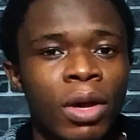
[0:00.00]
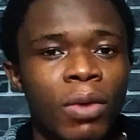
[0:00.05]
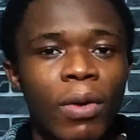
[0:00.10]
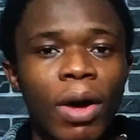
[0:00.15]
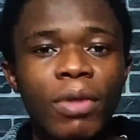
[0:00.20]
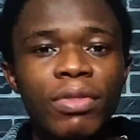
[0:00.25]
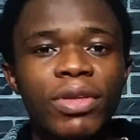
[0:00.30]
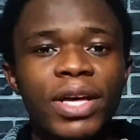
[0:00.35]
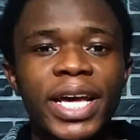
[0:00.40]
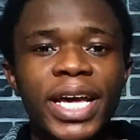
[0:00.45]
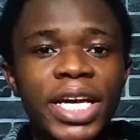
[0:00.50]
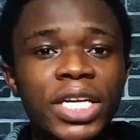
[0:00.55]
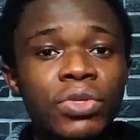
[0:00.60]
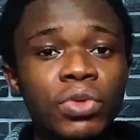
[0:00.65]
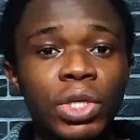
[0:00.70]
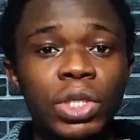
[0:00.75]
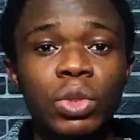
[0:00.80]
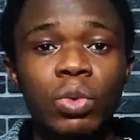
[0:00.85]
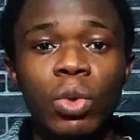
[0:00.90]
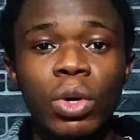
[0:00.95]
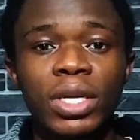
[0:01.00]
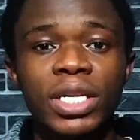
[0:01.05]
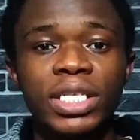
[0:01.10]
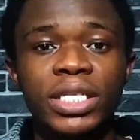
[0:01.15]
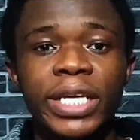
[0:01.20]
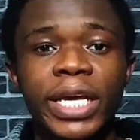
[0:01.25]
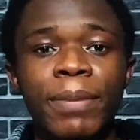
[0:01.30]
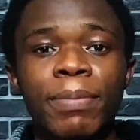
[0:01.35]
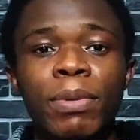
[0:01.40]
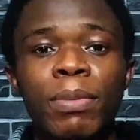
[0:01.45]
while the S21
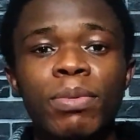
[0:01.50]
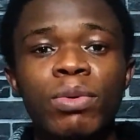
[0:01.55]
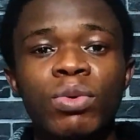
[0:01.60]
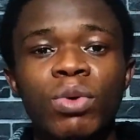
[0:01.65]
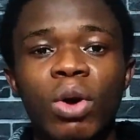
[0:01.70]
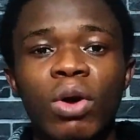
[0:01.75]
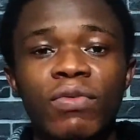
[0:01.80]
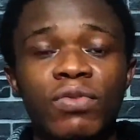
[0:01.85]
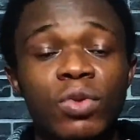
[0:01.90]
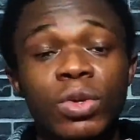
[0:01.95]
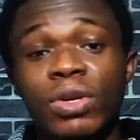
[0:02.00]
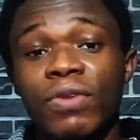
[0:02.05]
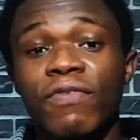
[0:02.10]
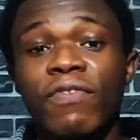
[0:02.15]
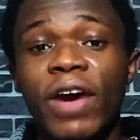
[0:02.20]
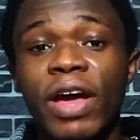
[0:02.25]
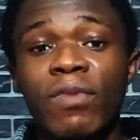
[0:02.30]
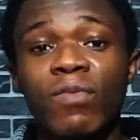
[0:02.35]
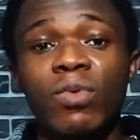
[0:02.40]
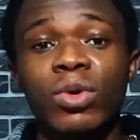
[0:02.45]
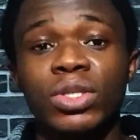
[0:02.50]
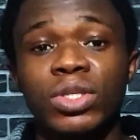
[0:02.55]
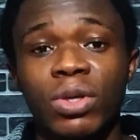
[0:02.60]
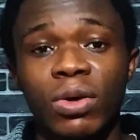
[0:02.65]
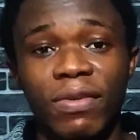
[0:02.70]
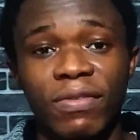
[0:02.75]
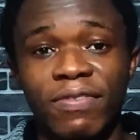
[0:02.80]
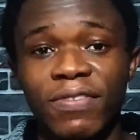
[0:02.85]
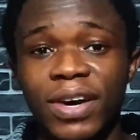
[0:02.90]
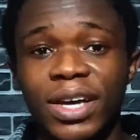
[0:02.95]
is capable of 25 watts
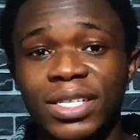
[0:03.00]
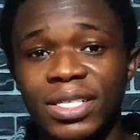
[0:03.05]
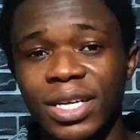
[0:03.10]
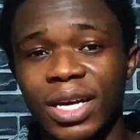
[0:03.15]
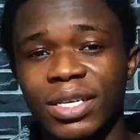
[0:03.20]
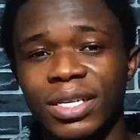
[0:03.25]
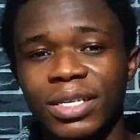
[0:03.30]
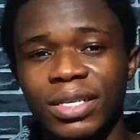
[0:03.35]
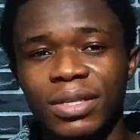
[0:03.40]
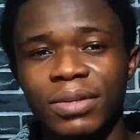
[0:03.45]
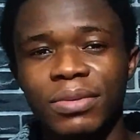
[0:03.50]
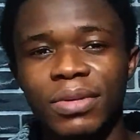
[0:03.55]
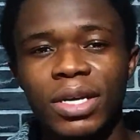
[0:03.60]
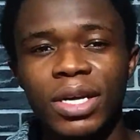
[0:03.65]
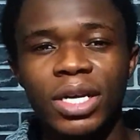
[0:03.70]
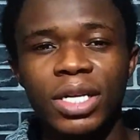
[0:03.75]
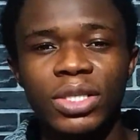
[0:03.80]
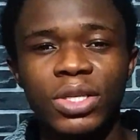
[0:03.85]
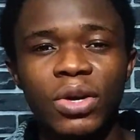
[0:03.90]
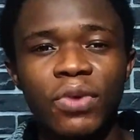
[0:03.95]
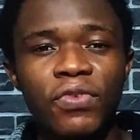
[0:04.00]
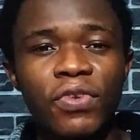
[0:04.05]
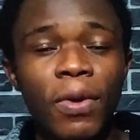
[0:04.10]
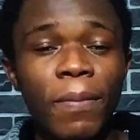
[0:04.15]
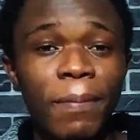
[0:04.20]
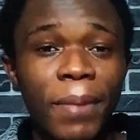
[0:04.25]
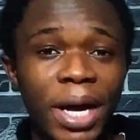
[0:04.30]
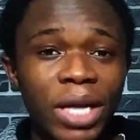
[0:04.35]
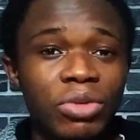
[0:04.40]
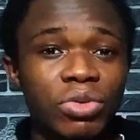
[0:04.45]
of fast charging. So
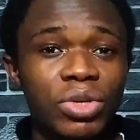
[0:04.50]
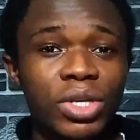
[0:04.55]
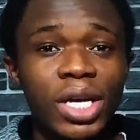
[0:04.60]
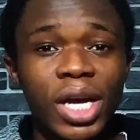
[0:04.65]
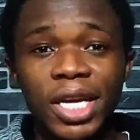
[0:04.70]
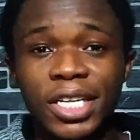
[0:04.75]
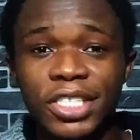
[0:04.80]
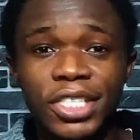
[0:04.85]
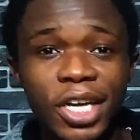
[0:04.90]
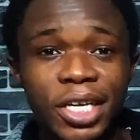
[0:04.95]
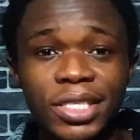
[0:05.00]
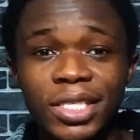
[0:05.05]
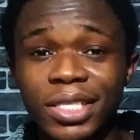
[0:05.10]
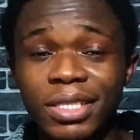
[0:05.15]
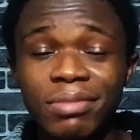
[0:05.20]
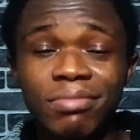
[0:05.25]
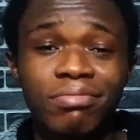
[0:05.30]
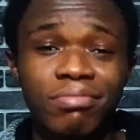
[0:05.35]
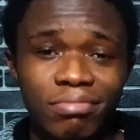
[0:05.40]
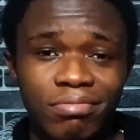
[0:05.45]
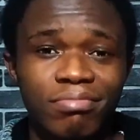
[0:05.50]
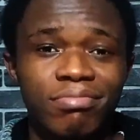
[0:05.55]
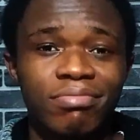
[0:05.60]
for battery and charging,